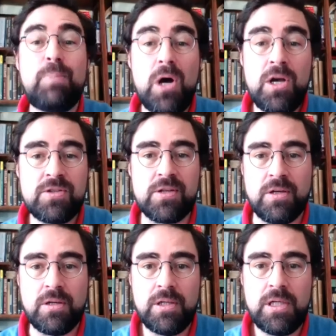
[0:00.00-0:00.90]
a
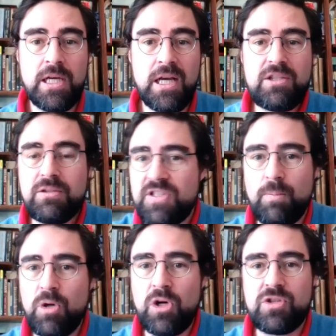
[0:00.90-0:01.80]
person, uh,
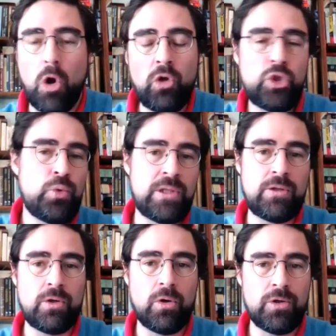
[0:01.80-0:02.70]
someone on
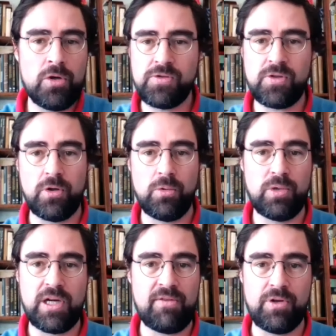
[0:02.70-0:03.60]
Twitter or Nostr
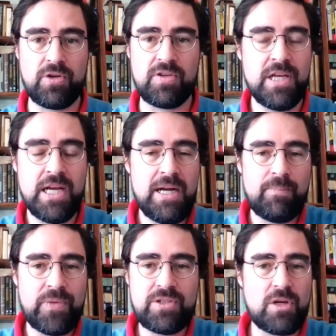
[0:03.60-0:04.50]
or whatever. You can,
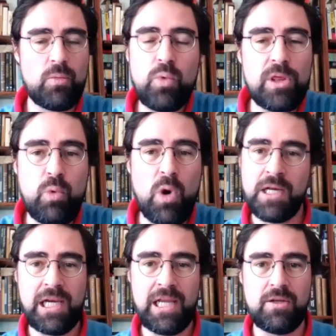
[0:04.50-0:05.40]
with
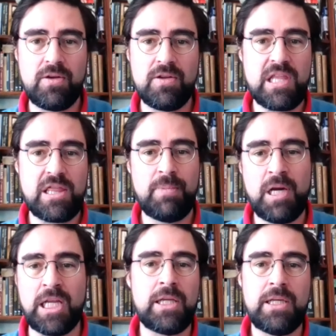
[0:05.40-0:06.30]
one click, you can send them
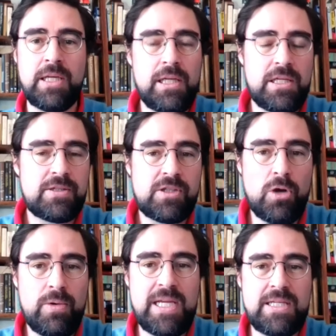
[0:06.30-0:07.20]
money. It's
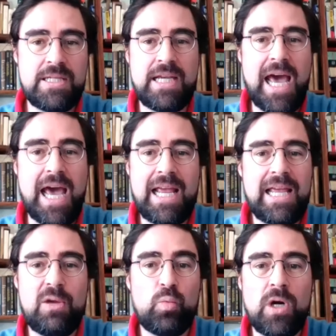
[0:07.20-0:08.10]
so easy, and
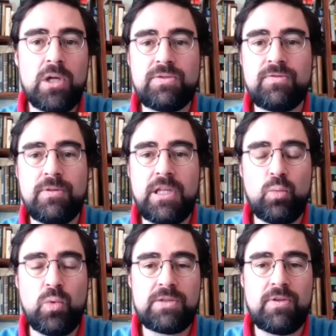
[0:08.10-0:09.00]
it works.
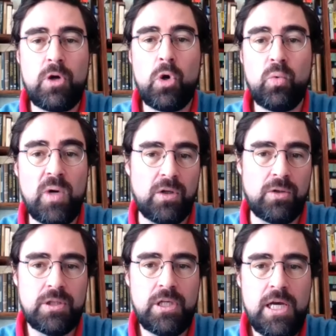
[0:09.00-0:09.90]
It works for the whole
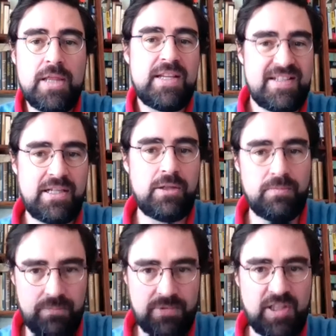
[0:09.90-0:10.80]
world. There's still
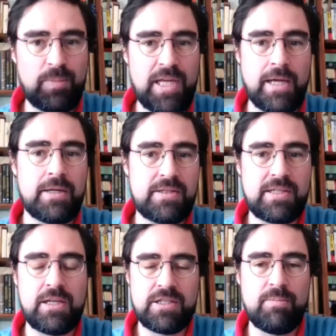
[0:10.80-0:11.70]
yeah. some
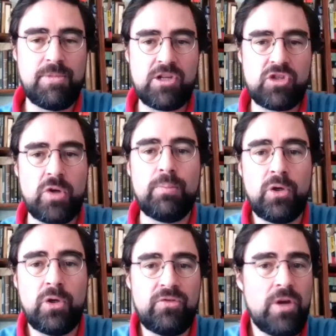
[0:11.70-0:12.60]
kinks and some things to
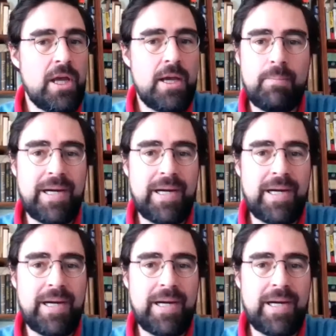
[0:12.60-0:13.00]
improve,